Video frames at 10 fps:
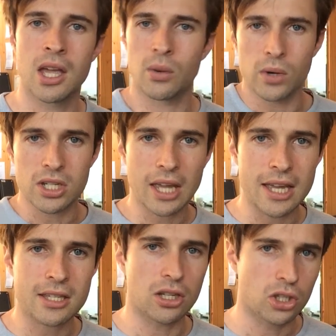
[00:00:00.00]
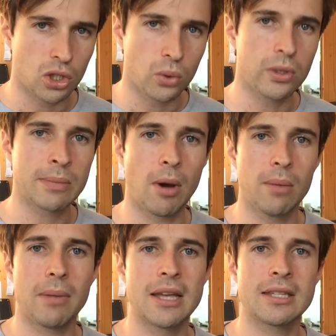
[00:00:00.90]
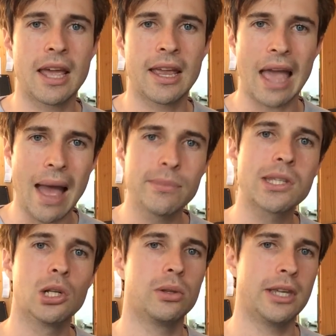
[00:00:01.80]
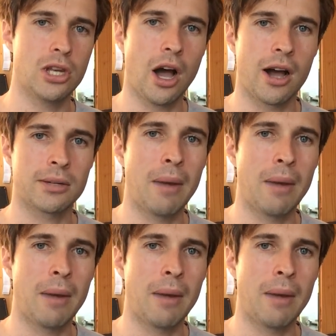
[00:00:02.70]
In which case, you respond by saying, Absolutely not.